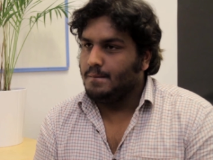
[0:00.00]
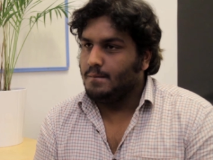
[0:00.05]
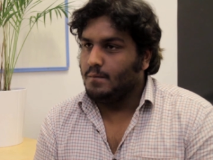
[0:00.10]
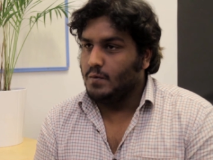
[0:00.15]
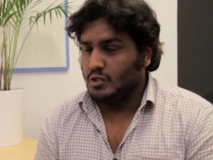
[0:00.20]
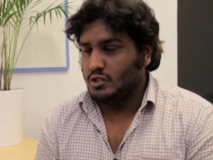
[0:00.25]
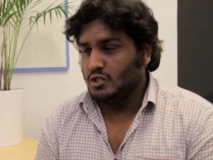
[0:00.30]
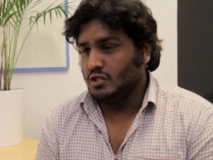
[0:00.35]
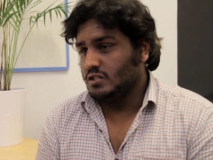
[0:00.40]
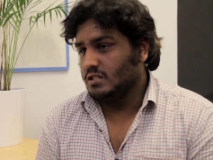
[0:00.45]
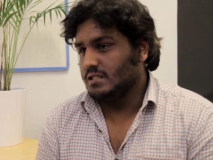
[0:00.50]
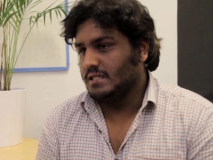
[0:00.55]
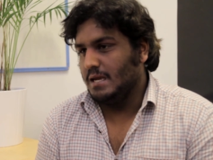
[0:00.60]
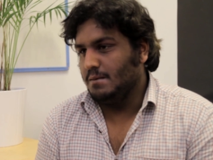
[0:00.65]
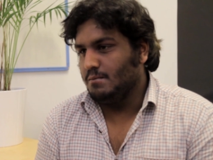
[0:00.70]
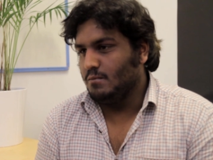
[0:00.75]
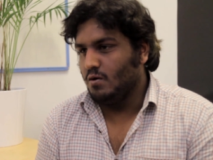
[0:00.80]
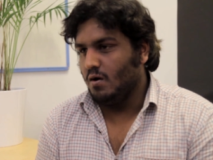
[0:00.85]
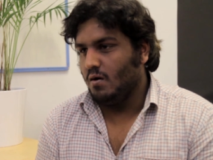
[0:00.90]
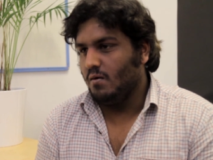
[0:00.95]
We should just
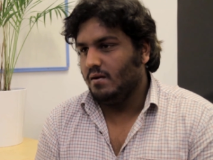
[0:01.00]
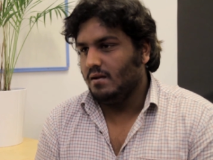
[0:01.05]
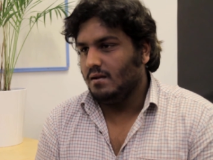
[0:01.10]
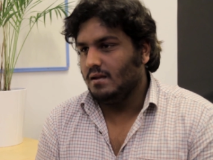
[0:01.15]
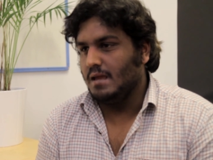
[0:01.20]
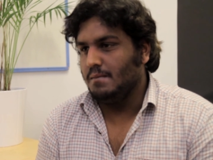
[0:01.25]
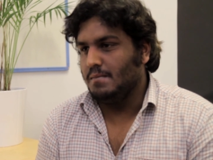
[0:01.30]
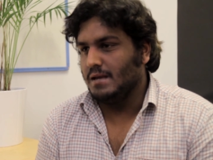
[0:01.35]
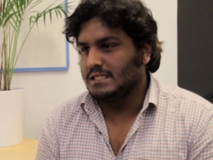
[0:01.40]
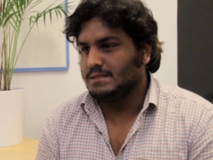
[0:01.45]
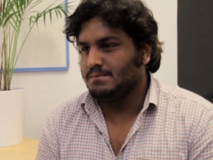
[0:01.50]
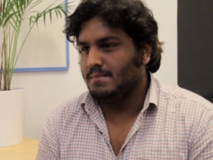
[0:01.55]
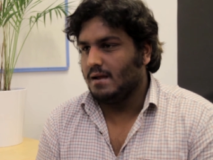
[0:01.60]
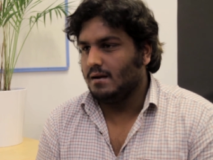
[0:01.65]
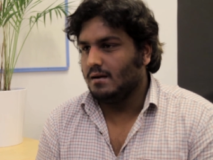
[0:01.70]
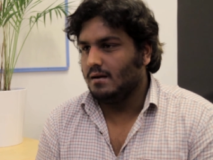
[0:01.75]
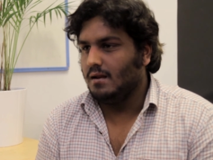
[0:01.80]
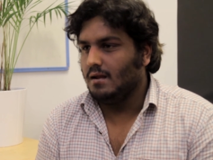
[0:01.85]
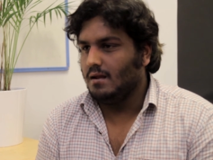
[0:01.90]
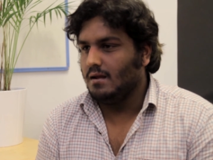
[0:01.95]
keep growing, keep
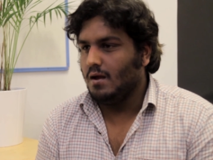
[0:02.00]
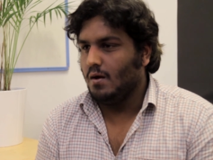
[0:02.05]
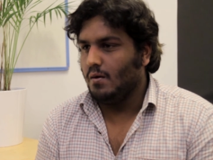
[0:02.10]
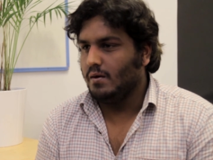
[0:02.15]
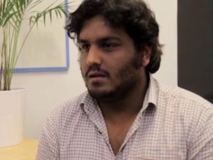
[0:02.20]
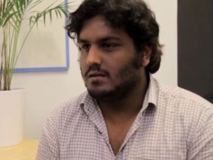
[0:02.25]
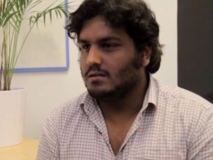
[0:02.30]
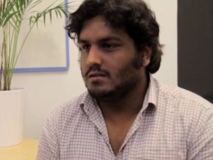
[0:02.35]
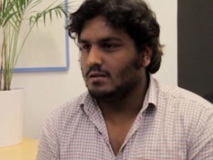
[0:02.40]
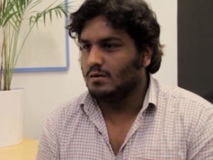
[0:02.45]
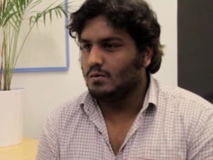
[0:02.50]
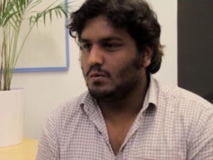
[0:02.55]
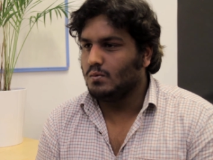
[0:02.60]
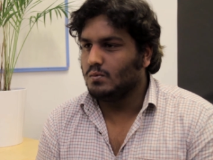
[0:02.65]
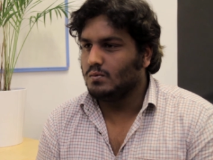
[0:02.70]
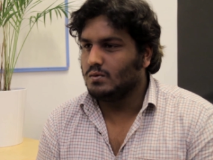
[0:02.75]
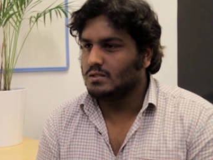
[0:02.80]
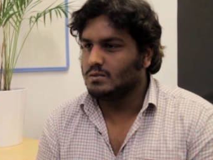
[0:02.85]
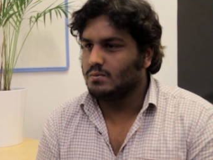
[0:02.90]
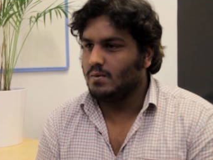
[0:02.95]
expanding, going into the
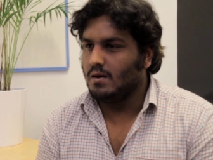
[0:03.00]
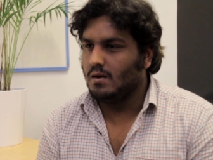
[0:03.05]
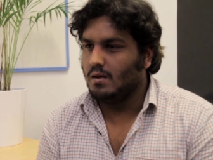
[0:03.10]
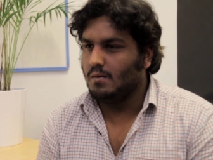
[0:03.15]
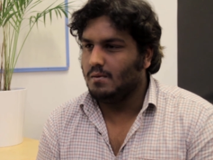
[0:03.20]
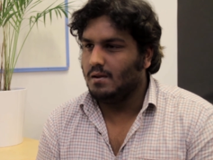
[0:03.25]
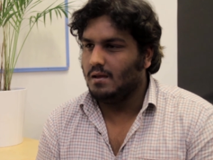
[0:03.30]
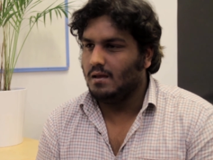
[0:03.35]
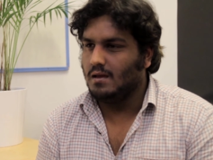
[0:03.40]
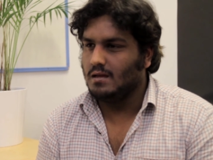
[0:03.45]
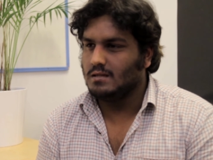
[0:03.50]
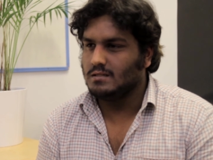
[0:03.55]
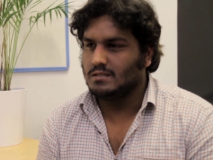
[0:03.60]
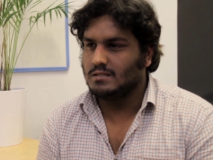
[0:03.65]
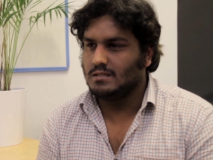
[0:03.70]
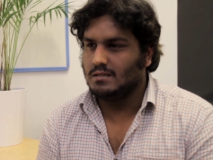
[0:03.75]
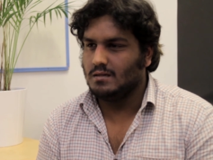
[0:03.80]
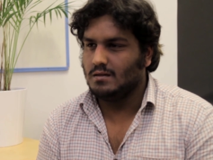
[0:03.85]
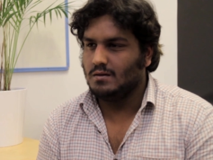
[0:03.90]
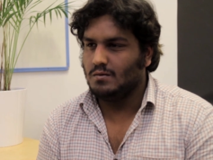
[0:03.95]
corners where nobody
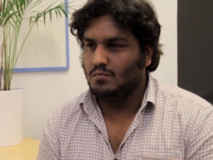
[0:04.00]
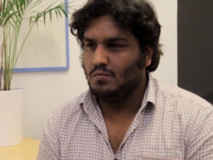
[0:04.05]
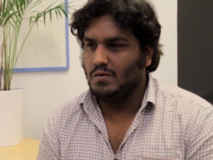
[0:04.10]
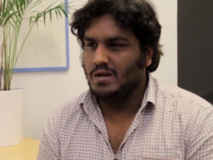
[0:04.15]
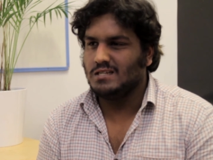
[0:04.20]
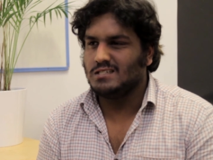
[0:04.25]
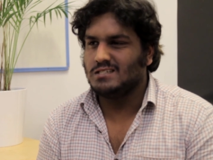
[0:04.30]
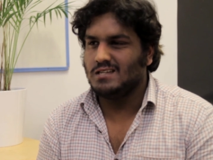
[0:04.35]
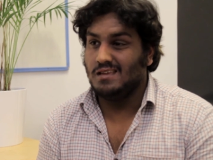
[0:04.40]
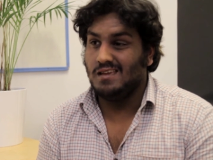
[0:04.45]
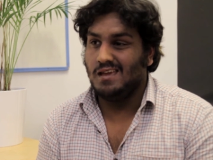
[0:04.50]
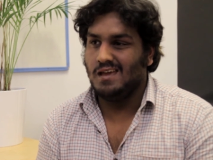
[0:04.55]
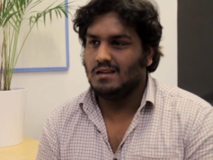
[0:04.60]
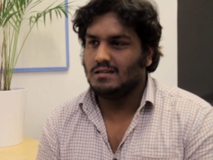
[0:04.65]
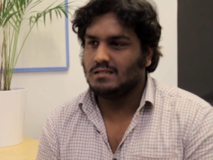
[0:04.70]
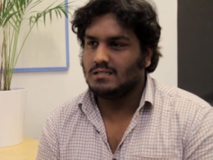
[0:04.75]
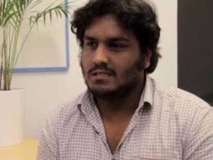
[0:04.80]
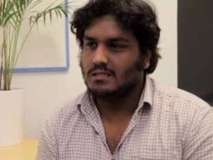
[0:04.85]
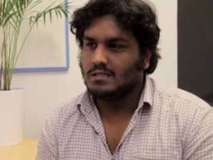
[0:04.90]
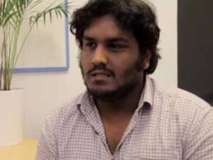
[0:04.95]
has uh, reached
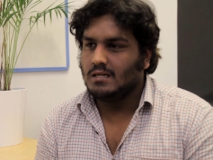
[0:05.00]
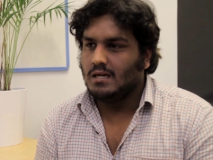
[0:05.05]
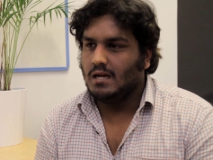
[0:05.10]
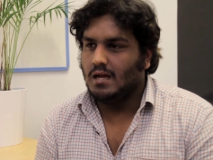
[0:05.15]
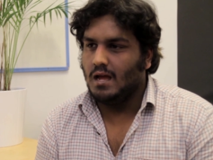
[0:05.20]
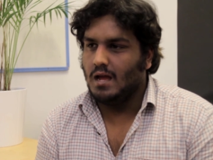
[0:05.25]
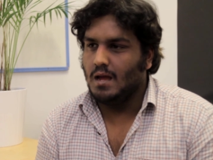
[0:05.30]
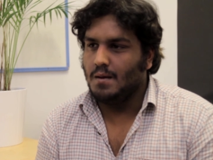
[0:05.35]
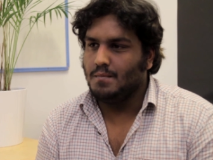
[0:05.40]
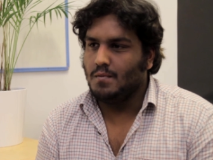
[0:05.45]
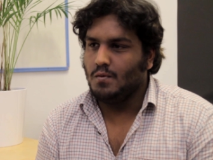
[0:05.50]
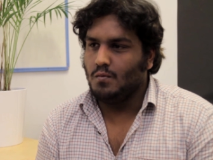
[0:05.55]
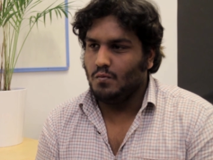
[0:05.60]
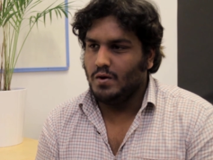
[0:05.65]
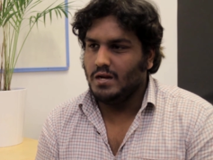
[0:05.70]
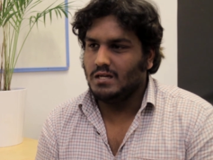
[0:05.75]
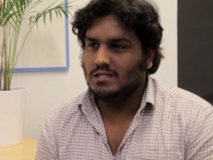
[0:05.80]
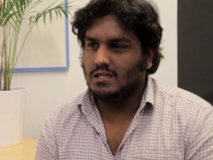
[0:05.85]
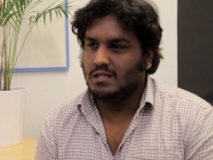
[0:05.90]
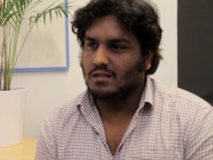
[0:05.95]
yet, um,
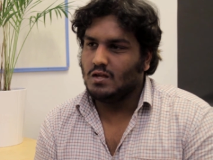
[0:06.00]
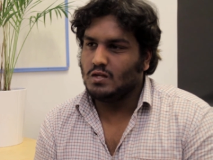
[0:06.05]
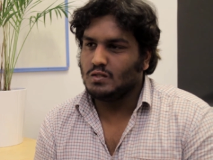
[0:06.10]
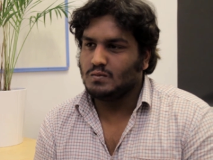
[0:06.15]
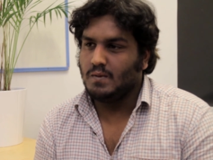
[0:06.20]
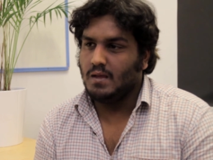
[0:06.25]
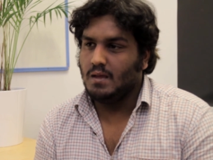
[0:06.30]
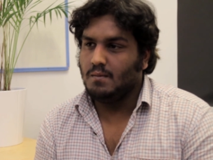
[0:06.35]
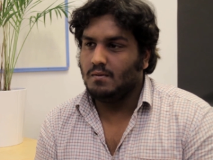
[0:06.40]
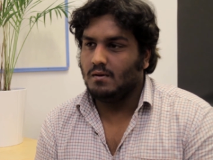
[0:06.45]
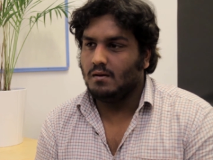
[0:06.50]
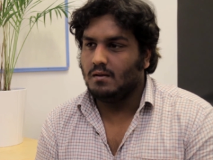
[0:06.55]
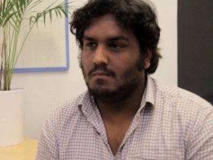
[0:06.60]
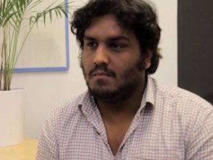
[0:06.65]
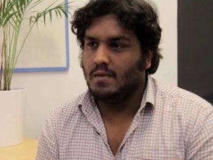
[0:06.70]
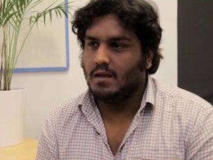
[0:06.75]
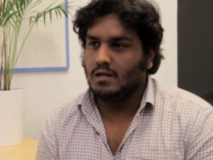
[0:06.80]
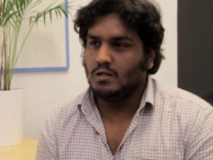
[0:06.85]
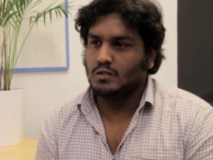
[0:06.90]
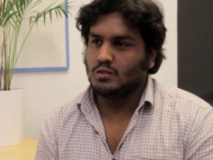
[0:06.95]
reaching those people and
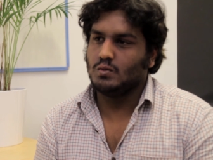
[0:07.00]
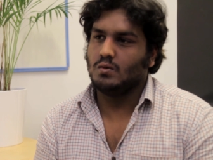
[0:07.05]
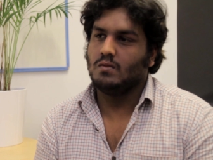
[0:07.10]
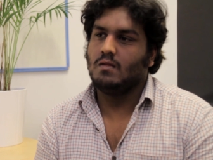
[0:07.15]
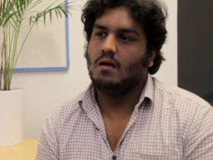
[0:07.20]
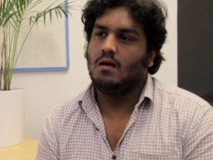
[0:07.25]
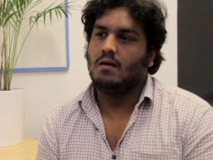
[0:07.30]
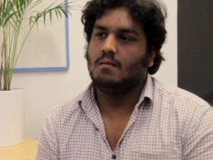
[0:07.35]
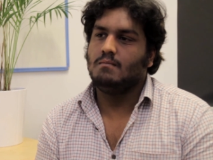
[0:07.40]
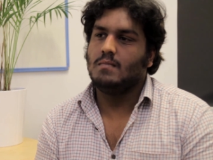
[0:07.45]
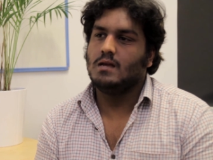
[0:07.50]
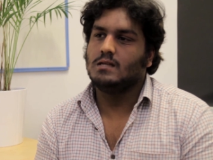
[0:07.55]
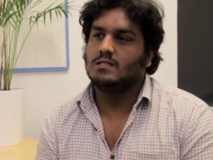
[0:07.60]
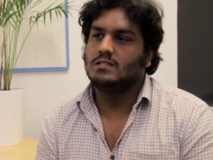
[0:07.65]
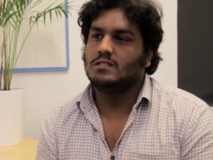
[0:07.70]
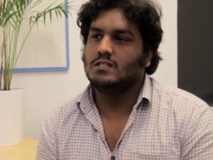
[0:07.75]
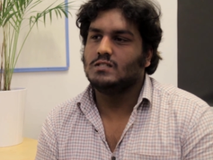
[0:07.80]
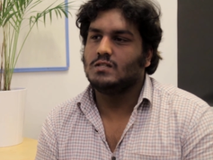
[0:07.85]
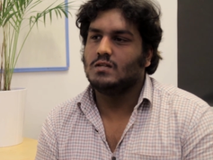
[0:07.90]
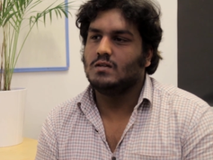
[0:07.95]
making sure that our
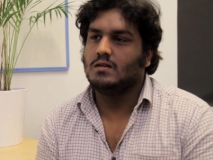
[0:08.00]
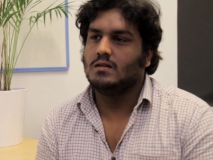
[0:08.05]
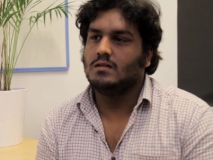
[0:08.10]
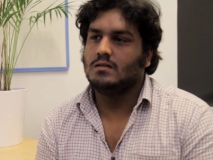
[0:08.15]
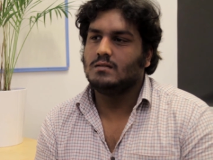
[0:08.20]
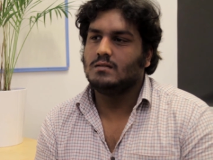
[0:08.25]
message is heard.